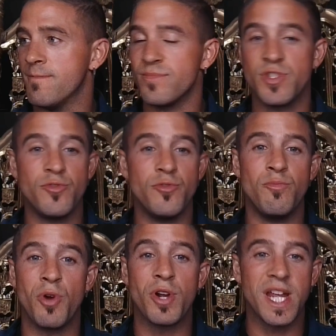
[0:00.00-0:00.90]
new
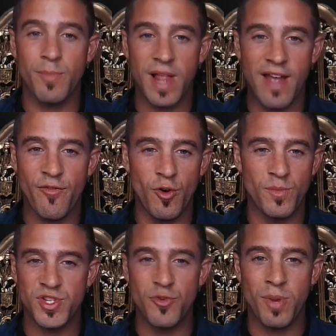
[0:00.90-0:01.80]
booking
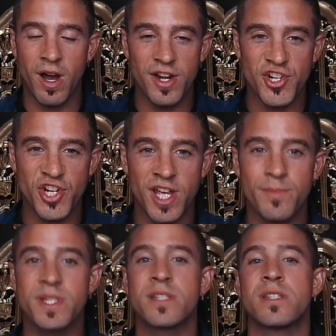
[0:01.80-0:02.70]
platforms, new
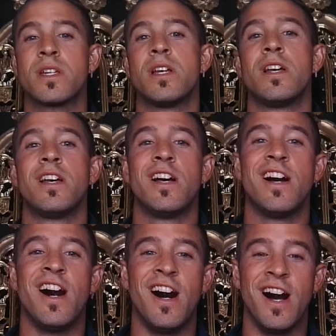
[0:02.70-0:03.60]
partnerships,
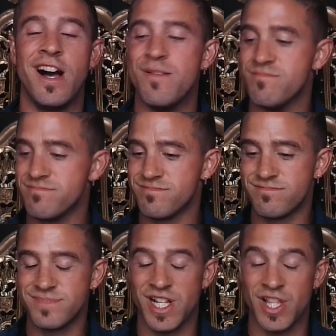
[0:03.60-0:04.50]
um,
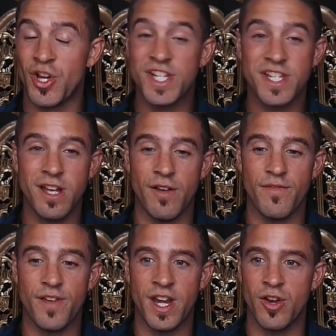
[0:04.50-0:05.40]
a lot of stuff,
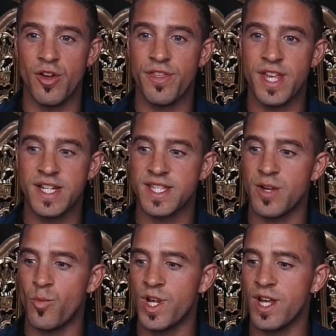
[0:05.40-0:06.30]
and a lot of things that
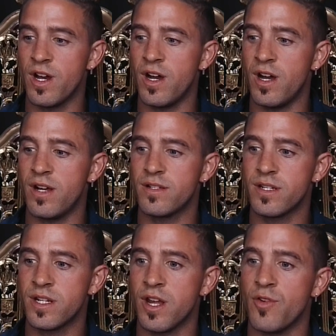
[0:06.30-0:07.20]
we are,
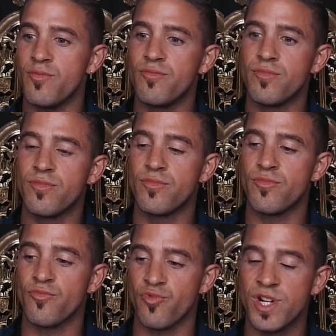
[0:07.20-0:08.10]

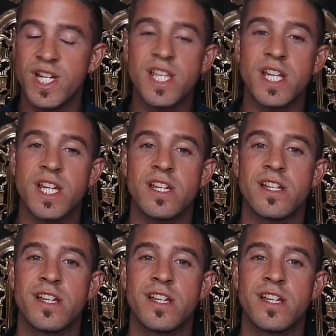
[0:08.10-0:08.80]
really